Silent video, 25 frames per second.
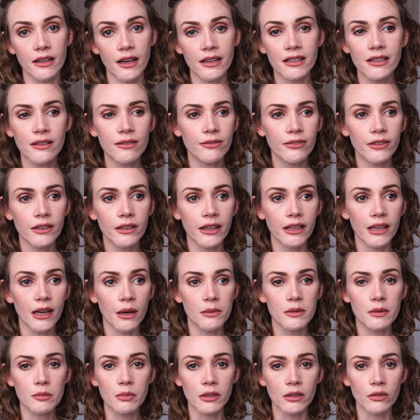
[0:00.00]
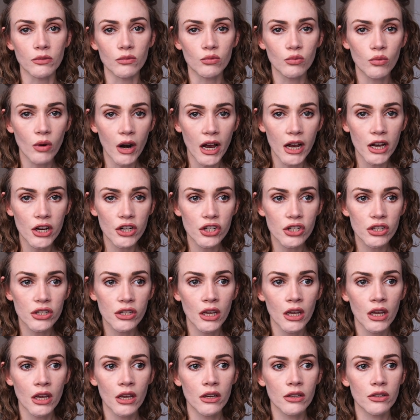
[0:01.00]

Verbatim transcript: I didn't feel like I was being rushed.